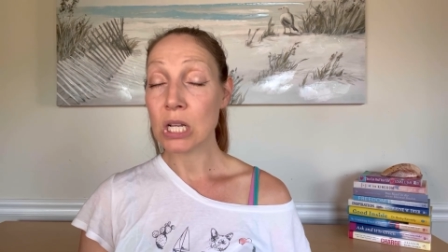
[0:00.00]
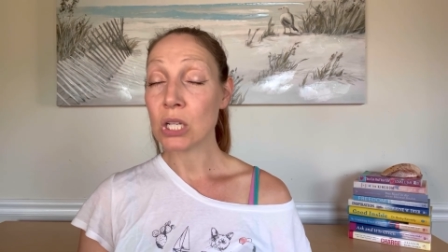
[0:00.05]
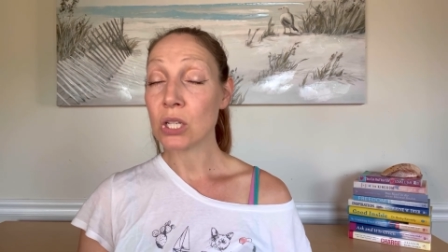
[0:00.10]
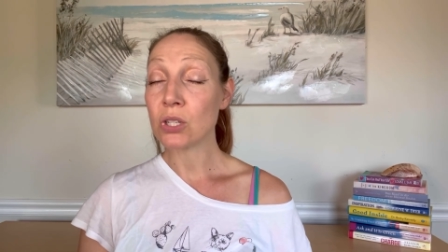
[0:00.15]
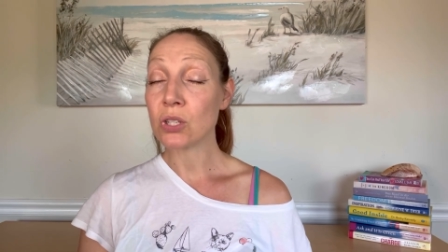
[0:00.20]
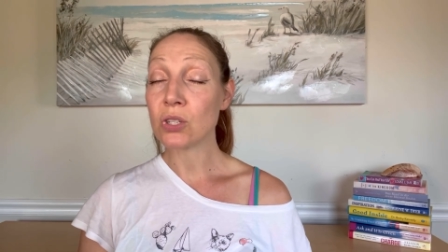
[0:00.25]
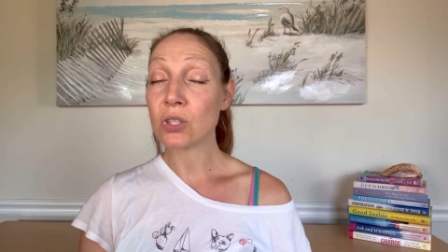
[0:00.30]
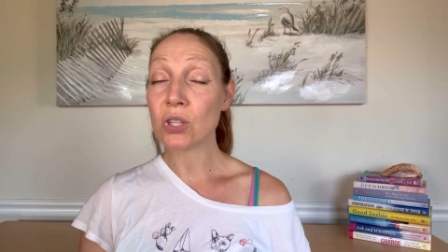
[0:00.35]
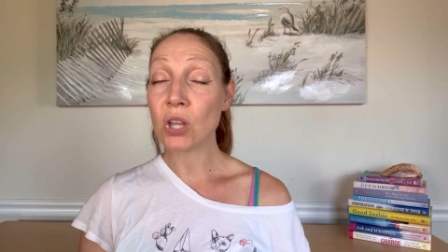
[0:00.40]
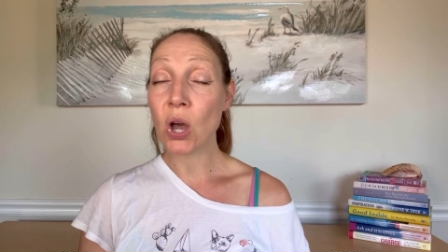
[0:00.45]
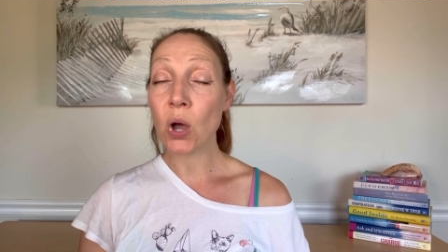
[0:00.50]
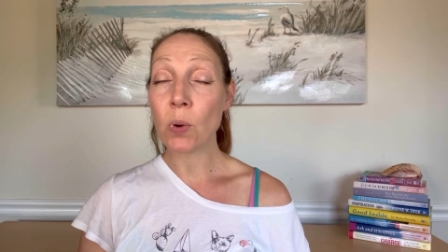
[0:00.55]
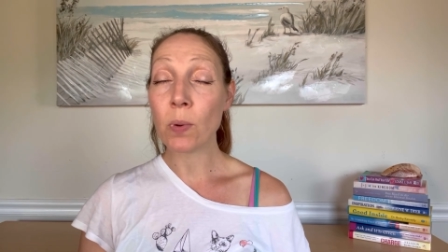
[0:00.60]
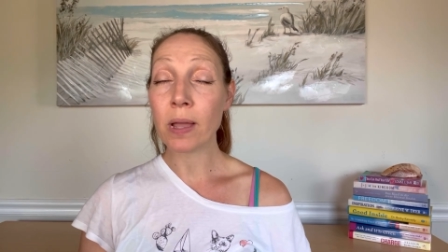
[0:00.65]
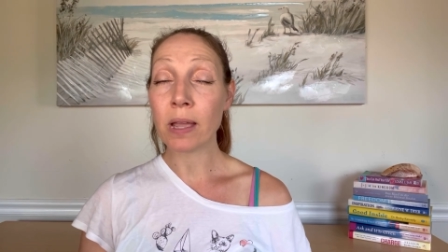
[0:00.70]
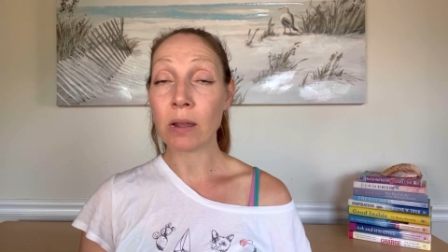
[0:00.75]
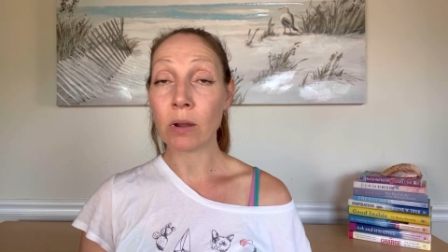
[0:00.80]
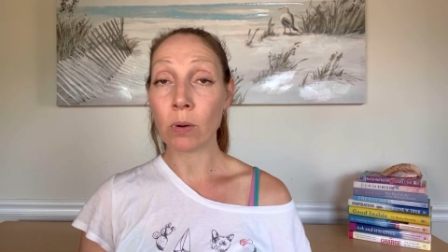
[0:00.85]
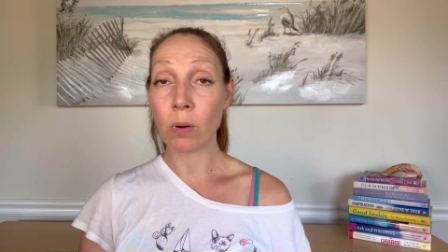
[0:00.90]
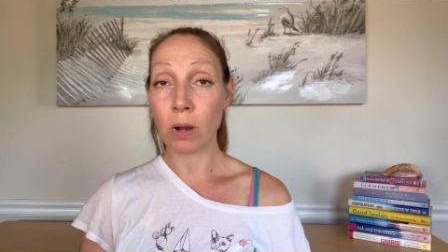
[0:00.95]
So
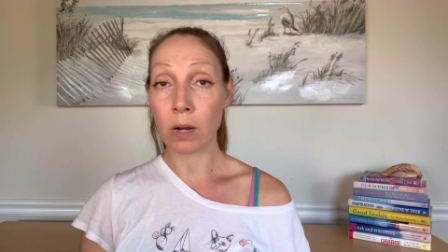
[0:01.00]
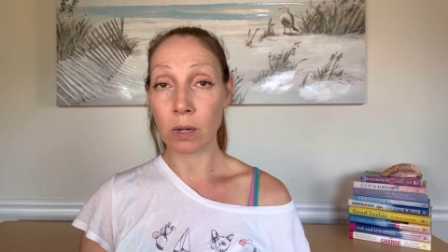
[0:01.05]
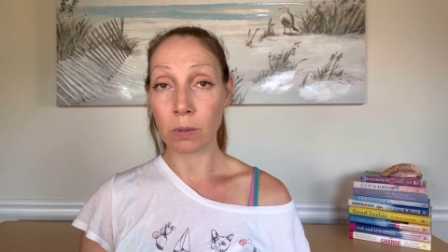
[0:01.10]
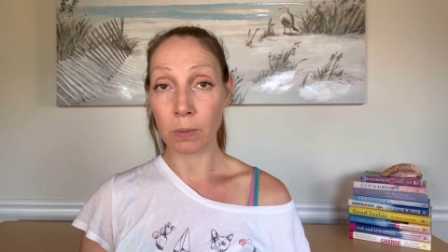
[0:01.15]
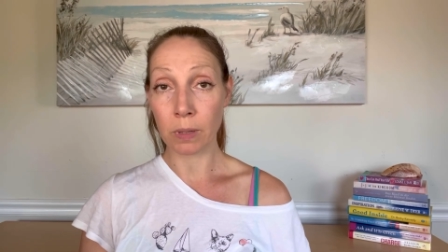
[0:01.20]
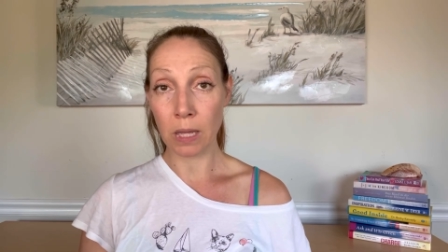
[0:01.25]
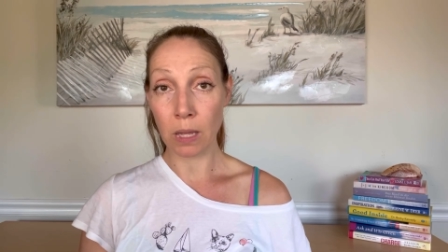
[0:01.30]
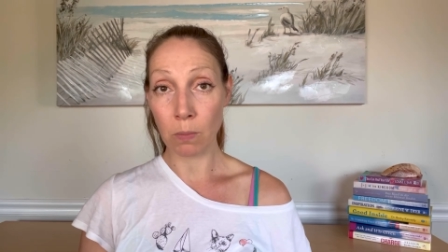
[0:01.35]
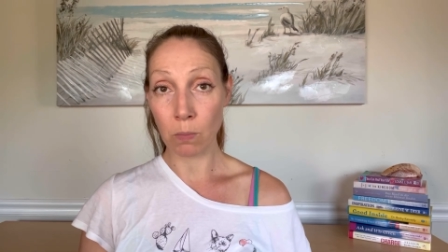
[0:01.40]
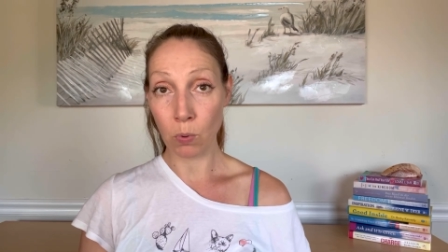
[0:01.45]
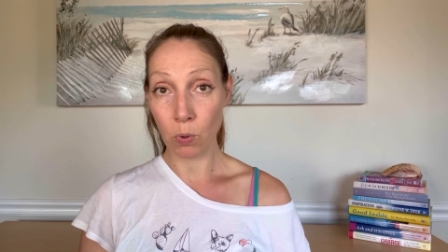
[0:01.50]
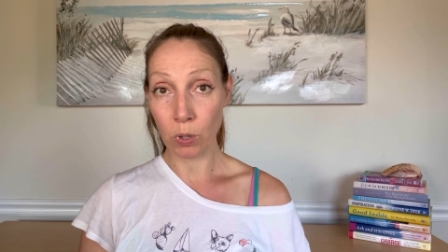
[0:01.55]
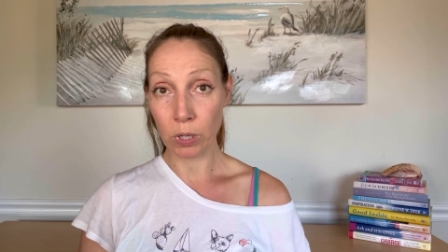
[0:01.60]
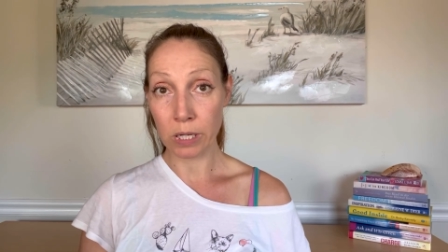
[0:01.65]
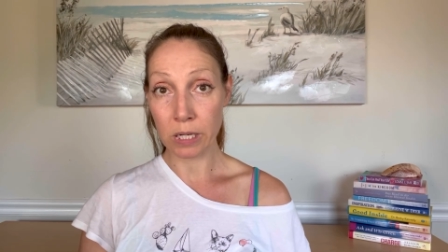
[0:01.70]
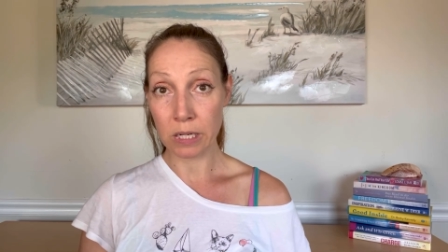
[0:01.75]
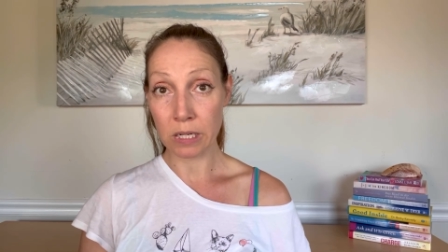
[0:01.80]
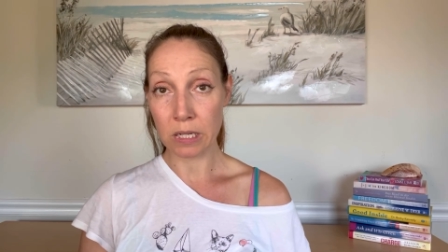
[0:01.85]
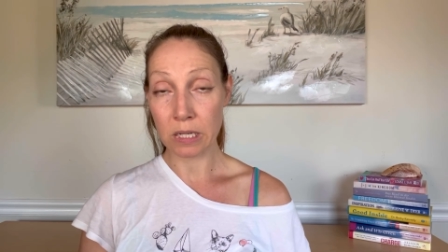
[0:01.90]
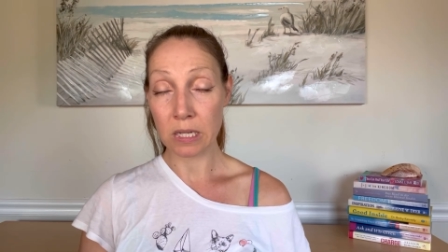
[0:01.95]
incredibly
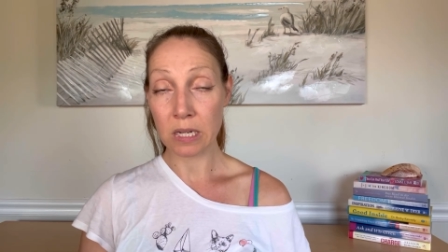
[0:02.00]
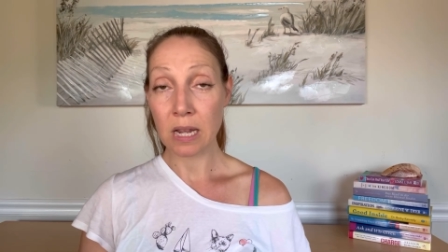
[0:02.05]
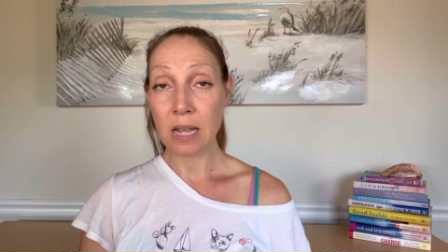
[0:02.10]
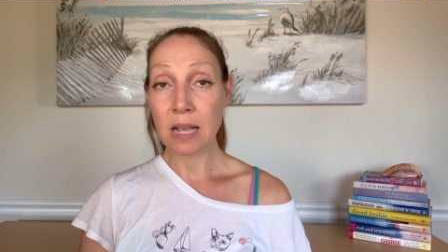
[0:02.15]
important.